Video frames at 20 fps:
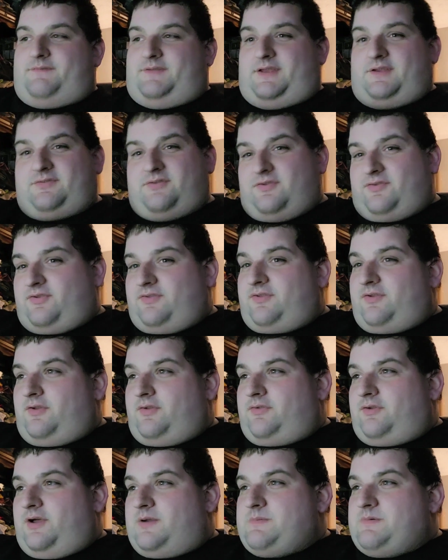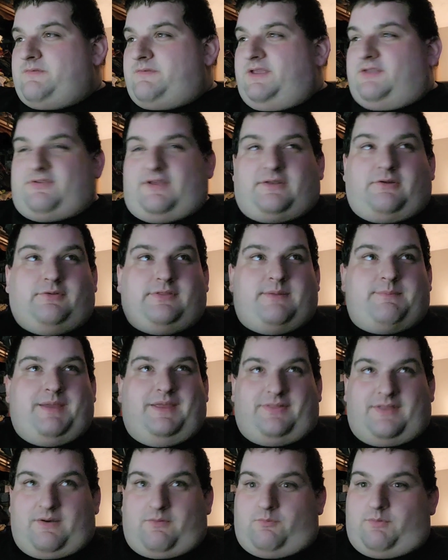is this a Dylan Dog movie? Because I know they
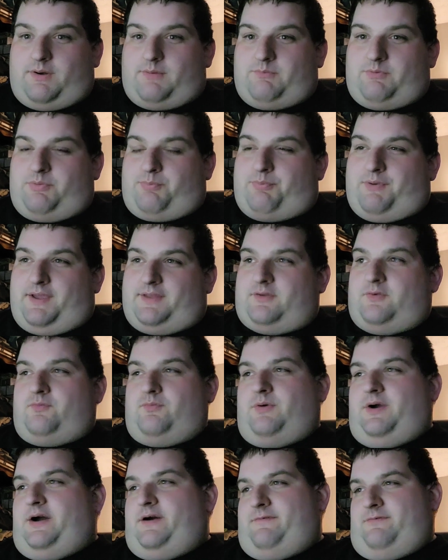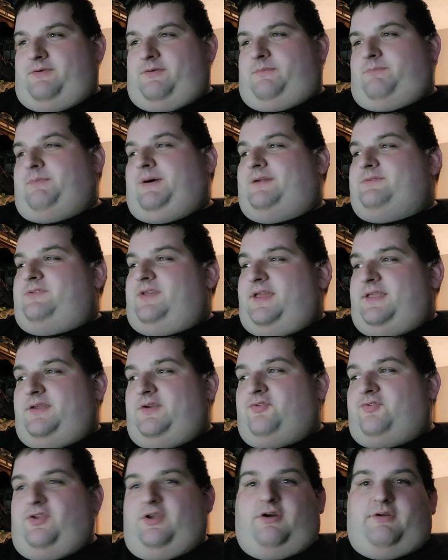made that one with Brandon Routh about 10
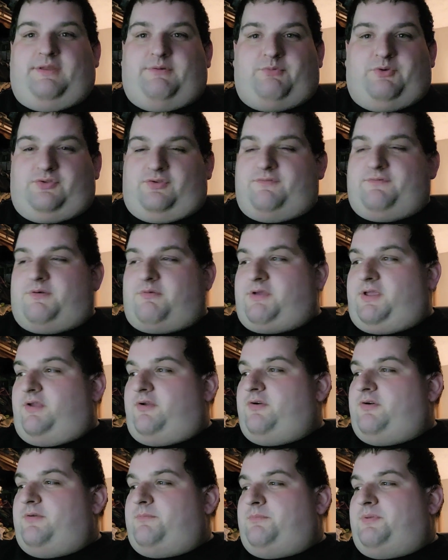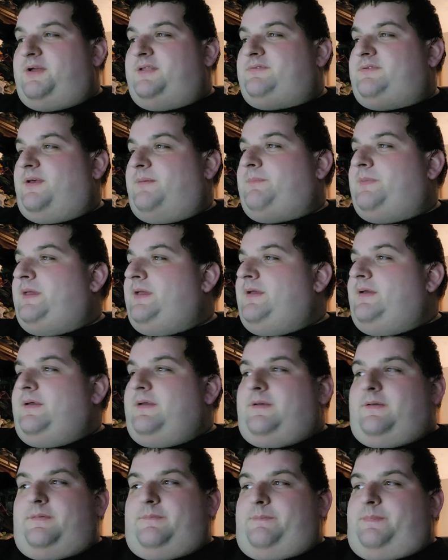years ago that wasn't very good, but...
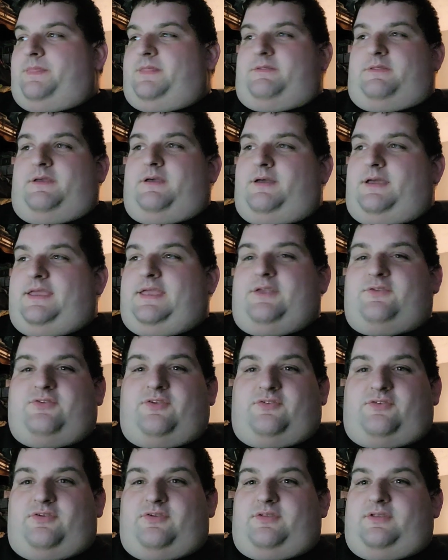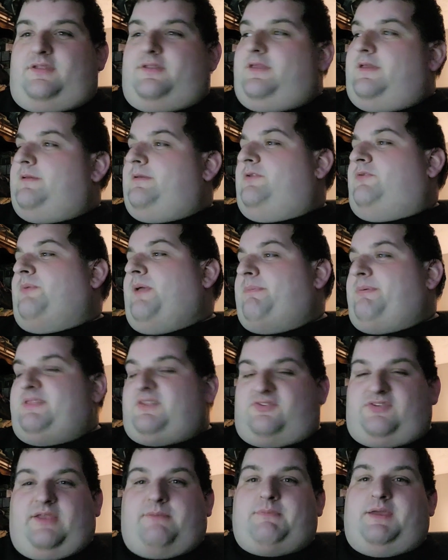nah, I guess this isn't it. It's made by
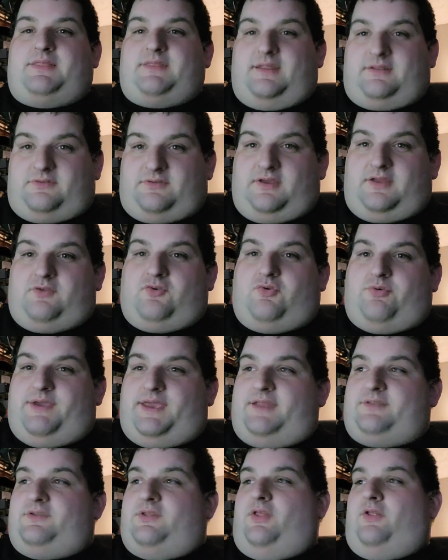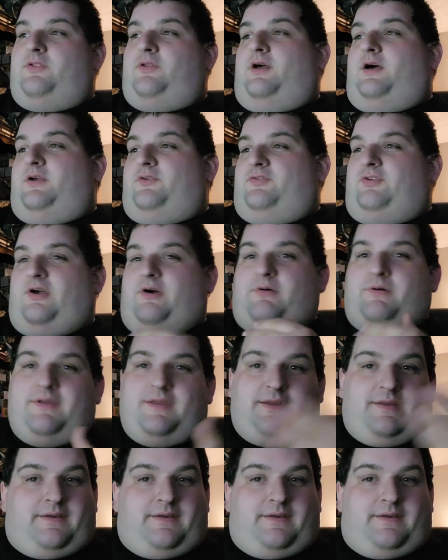the same man that did create Dylan Dog, so...